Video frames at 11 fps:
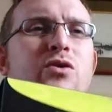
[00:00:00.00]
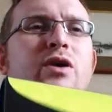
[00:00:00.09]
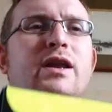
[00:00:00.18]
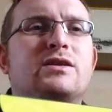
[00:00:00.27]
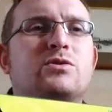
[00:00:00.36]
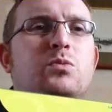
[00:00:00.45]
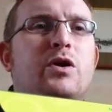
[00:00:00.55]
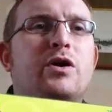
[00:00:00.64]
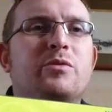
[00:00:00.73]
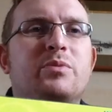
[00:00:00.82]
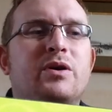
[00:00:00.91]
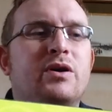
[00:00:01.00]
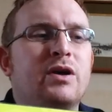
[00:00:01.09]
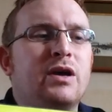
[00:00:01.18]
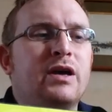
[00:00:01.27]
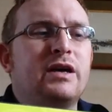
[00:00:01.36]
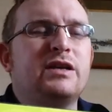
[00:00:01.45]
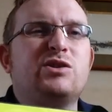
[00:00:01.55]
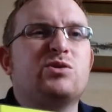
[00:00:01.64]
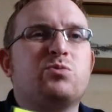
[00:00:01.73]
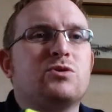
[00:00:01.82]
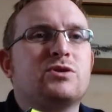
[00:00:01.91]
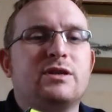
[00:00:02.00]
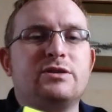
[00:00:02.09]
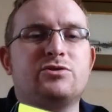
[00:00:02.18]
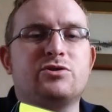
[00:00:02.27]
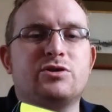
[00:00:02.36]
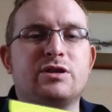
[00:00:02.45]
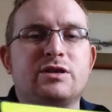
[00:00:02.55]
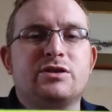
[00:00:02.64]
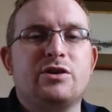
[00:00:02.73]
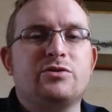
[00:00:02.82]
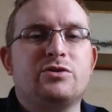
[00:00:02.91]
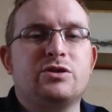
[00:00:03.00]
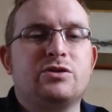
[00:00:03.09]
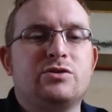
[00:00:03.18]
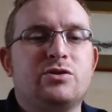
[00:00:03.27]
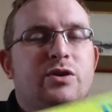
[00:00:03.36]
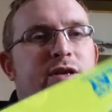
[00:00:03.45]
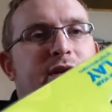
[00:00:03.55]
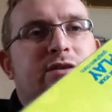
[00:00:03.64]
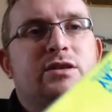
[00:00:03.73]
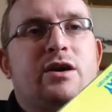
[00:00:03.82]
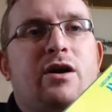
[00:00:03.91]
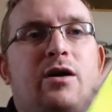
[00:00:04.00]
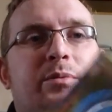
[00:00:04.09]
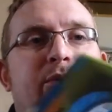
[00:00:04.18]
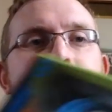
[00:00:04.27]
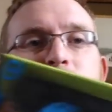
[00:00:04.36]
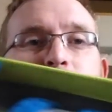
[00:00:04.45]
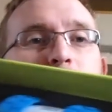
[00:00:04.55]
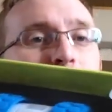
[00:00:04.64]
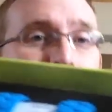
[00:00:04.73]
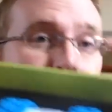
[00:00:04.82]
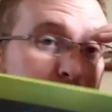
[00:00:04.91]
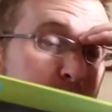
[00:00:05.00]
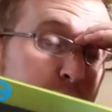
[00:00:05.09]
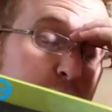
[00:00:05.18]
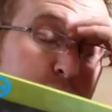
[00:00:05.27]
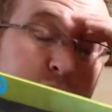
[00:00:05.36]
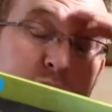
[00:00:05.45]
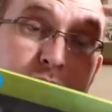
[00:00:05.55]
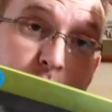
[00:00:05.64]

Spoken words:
get it to work, but he just wasn't interested. So she took it down to the car boot. She wouldn't go any lower than